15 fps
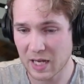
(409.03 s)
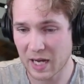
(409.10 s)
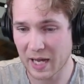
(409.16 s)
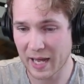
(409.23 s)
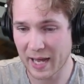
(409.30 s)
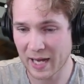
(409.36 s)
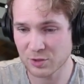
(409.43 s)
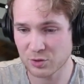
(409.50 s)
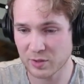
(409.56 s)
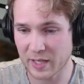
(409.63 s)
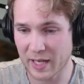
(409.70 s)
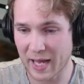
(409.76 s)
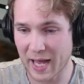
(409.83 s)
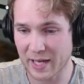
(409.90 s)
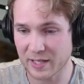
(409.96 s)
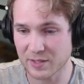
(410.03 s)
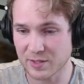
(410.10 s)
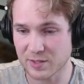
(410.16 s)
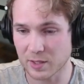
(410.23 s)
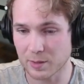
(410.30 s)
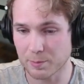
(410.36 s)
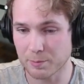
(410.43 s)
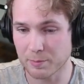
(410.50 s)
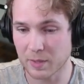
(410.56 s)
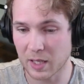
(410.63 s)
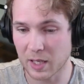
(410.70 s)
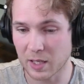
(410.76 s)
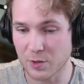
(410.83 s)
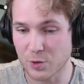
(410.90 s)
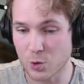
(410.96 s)
I actually added some
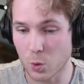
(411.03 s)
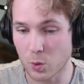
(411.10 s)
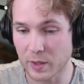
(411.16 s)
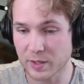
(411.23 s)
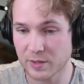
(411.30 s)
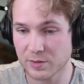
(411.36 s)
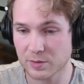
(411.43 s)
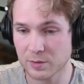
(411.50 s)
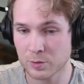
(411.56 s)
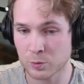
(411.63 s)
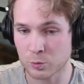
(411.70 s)
noise